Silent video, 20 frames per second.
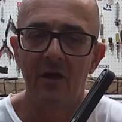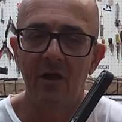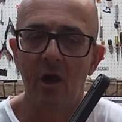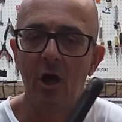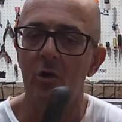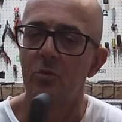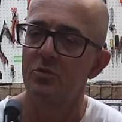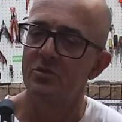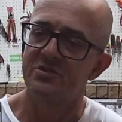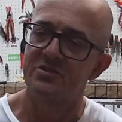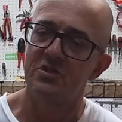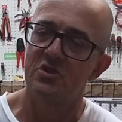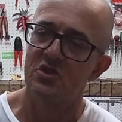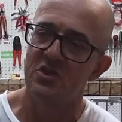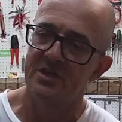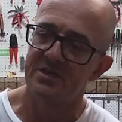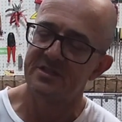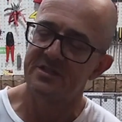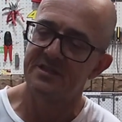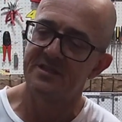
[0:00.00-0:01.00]
I would
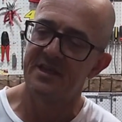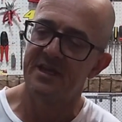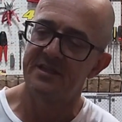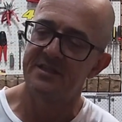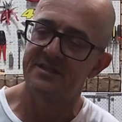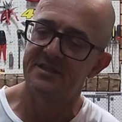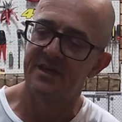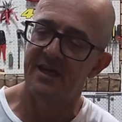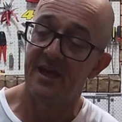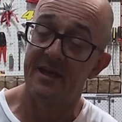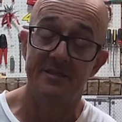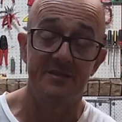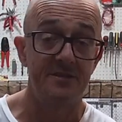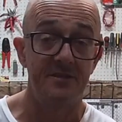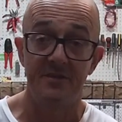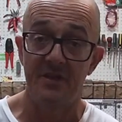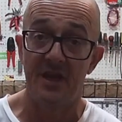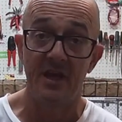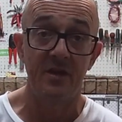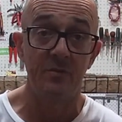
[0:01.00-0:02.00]
suggest that, as
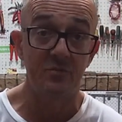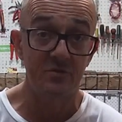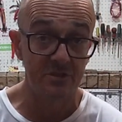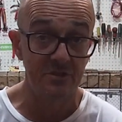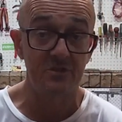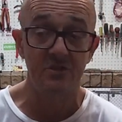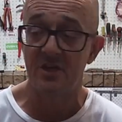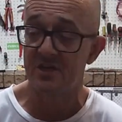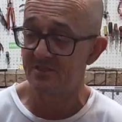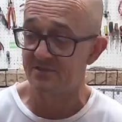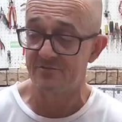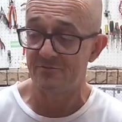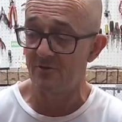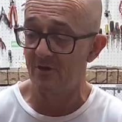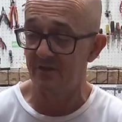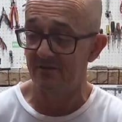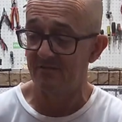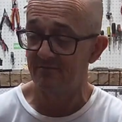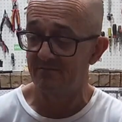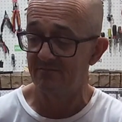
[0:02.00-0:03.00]
the name suggests,
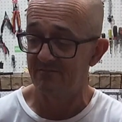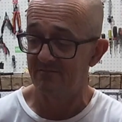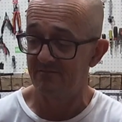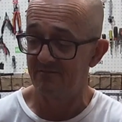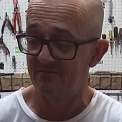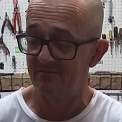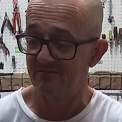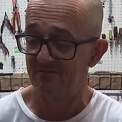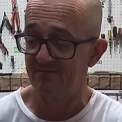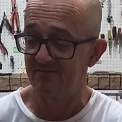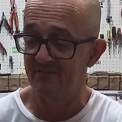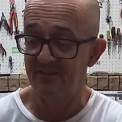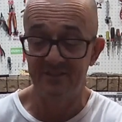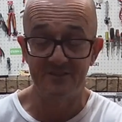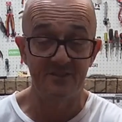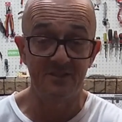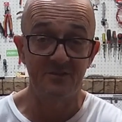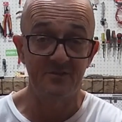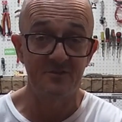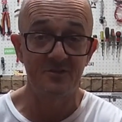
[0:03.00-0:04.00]
right,
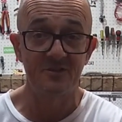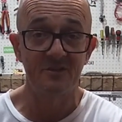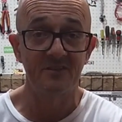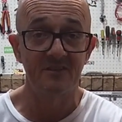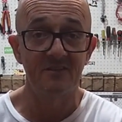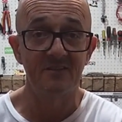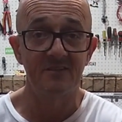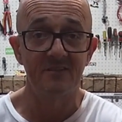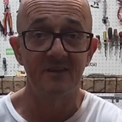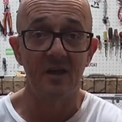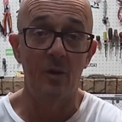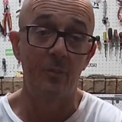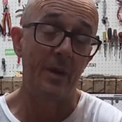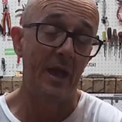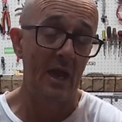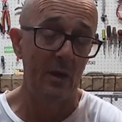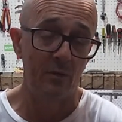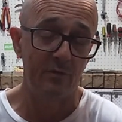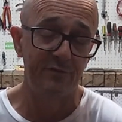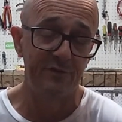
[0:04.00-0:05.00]
this is a
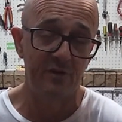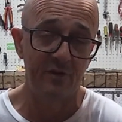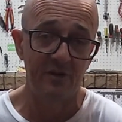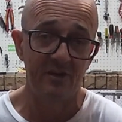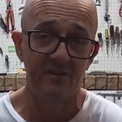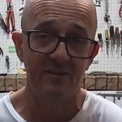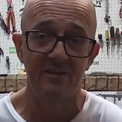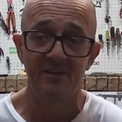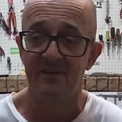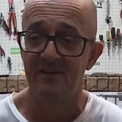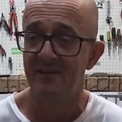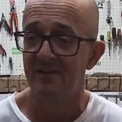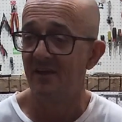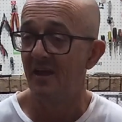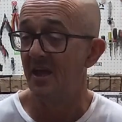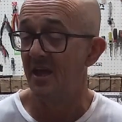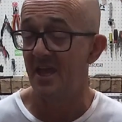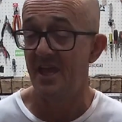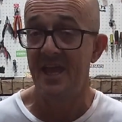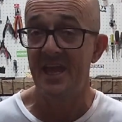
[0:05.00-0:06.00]
power file.
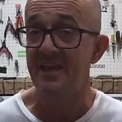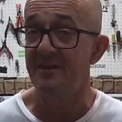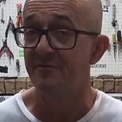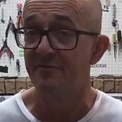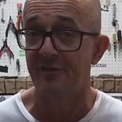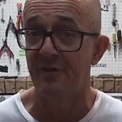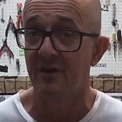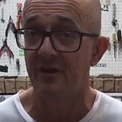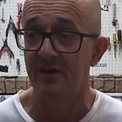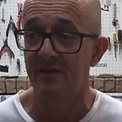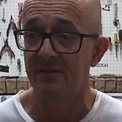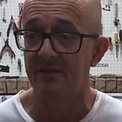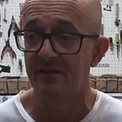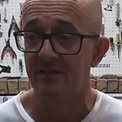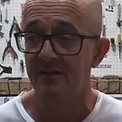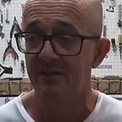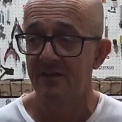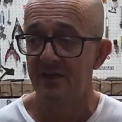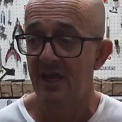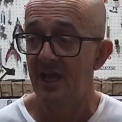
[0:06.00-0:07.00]
A hand file
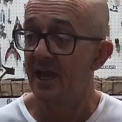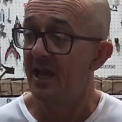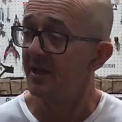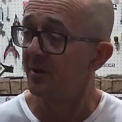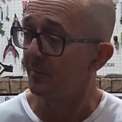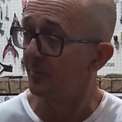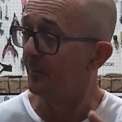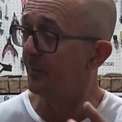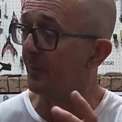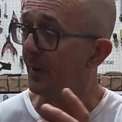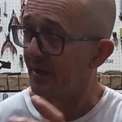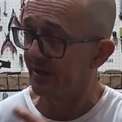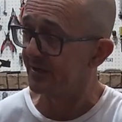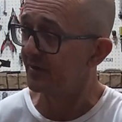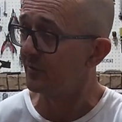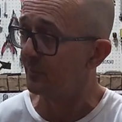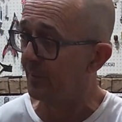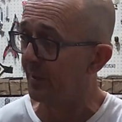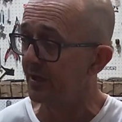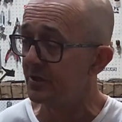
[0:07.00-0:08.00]
and a
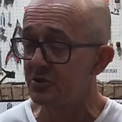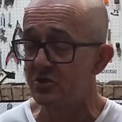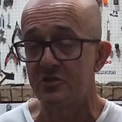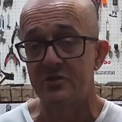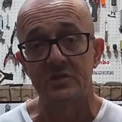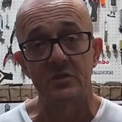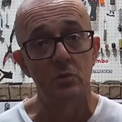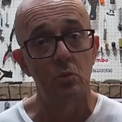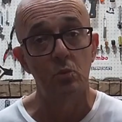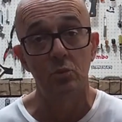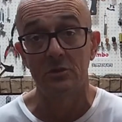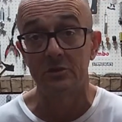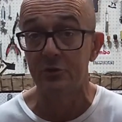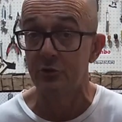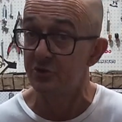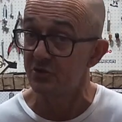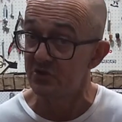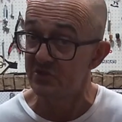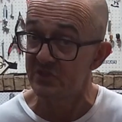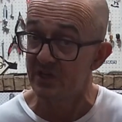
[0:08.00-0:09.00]
bucket of patience will
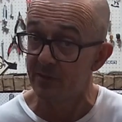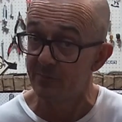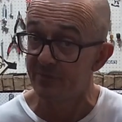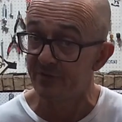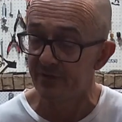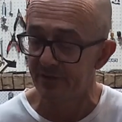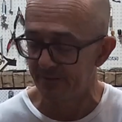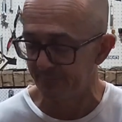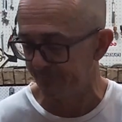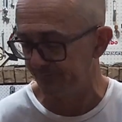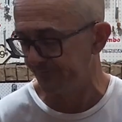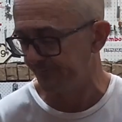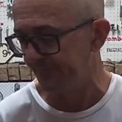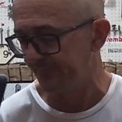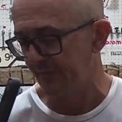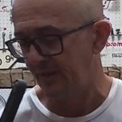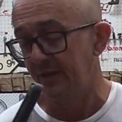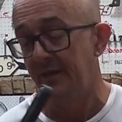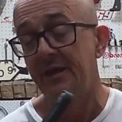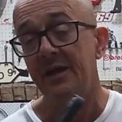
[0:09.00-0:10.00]
do the same thing.
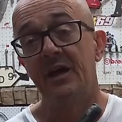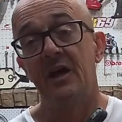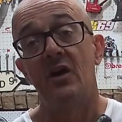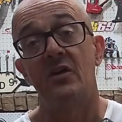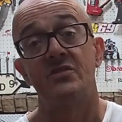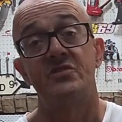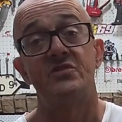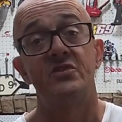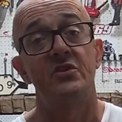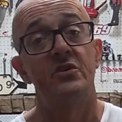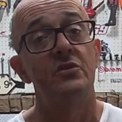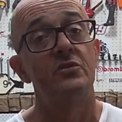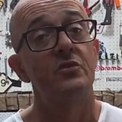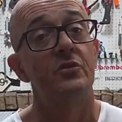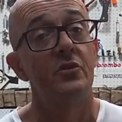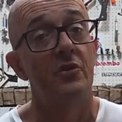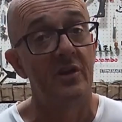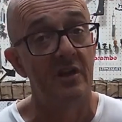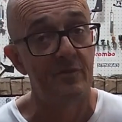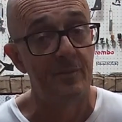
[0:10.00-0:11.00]
I, sir,
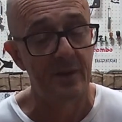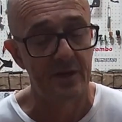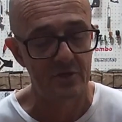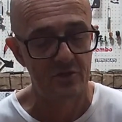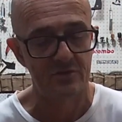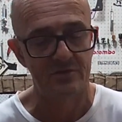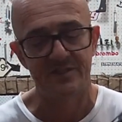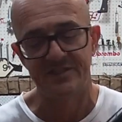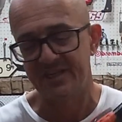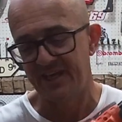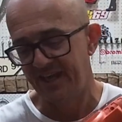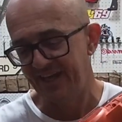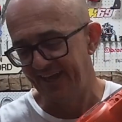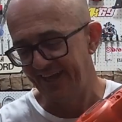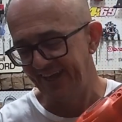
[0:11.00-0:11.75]
do not have patience.